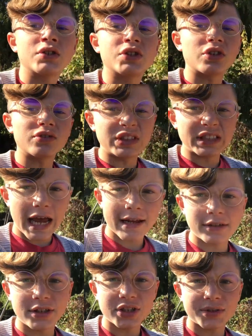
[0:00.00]
So
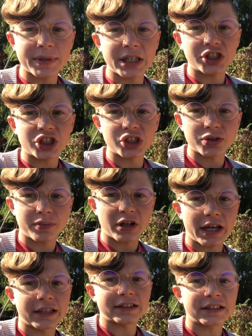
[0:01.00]
sadly, there's been a change of
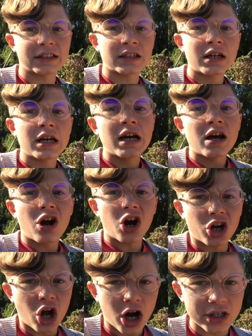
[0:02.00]
plans. Our
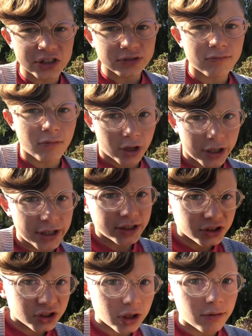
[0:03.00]
car isn't
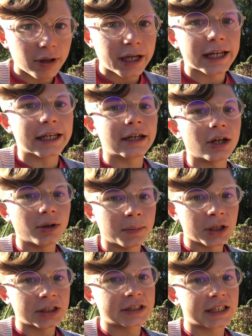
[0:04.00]
working, so we're getting an
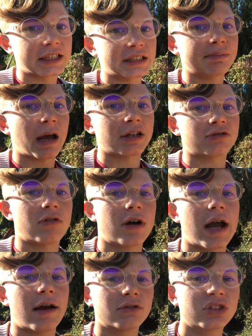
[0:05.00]
Uber to take us back to our
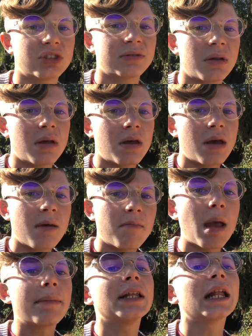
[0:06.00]
house.
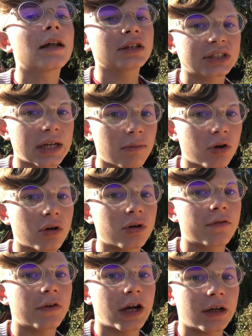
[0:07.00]
Maybe another time we'll go to
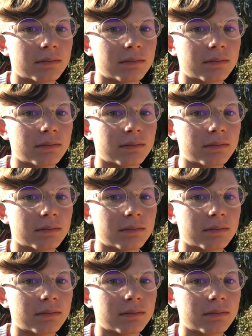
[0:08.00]
the fair.